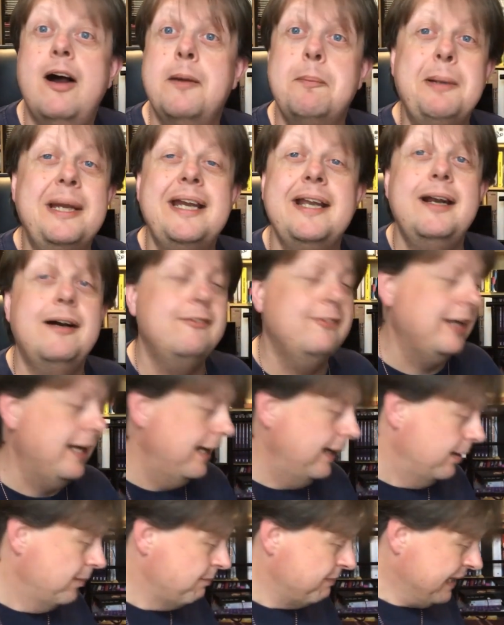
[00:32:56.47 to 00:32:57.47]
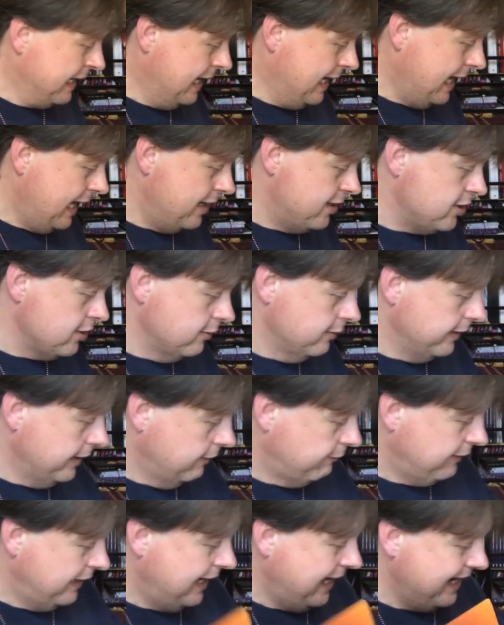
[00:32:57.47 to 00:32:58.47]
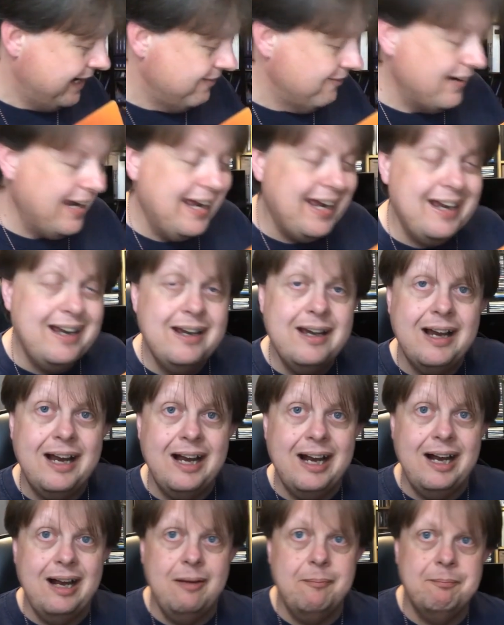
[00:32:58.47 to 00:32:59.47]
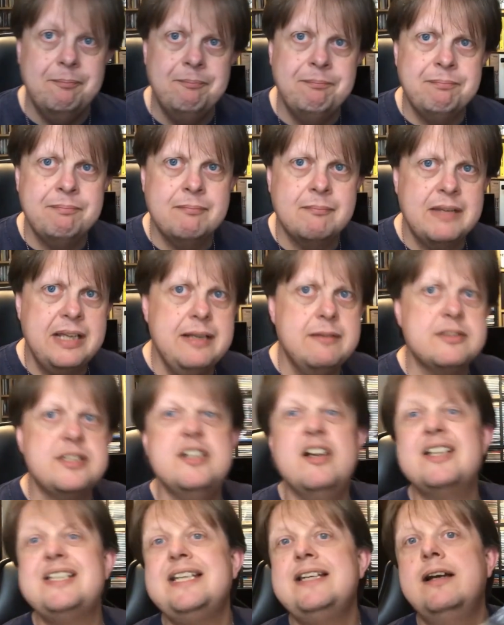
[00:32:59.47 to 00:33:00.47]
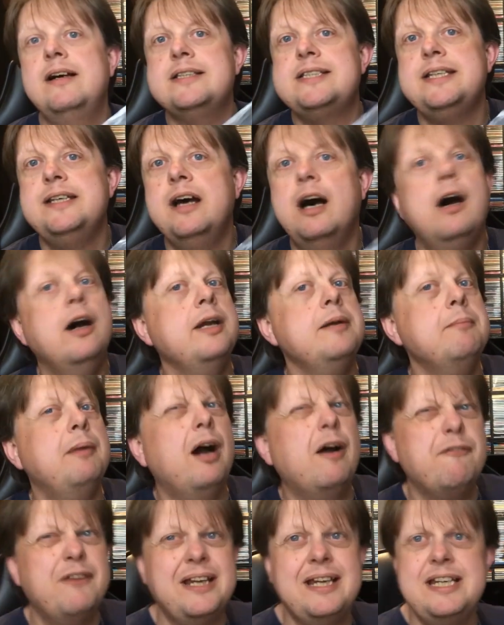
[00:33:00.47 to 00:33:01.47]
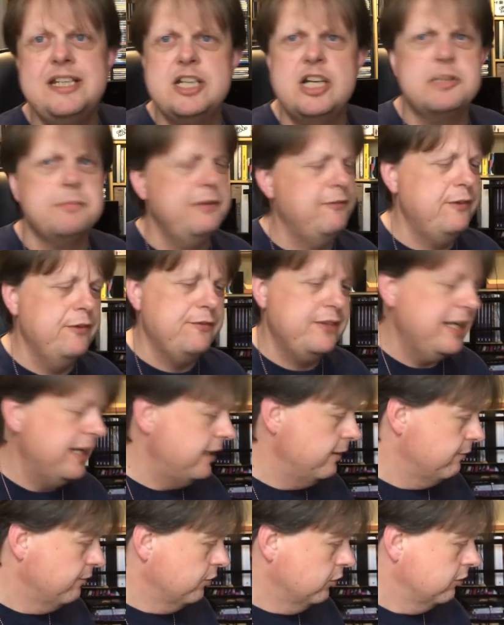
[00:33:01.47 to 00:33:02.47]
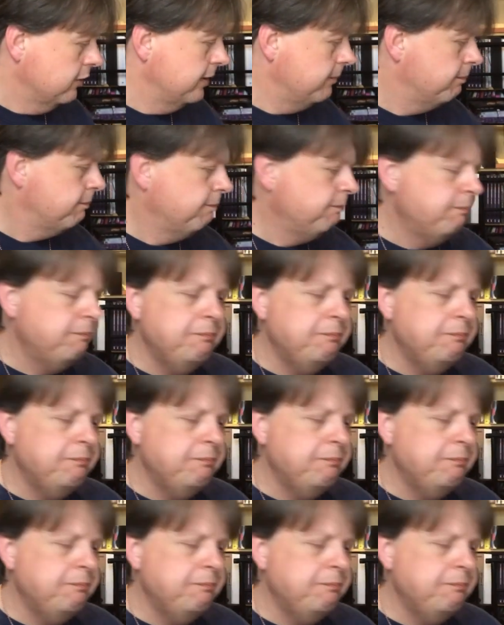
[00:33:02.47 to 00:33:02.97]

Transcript: I pick it up there. And sure enough, I had it there. It's $19.99, but I think he charged me $15 for it.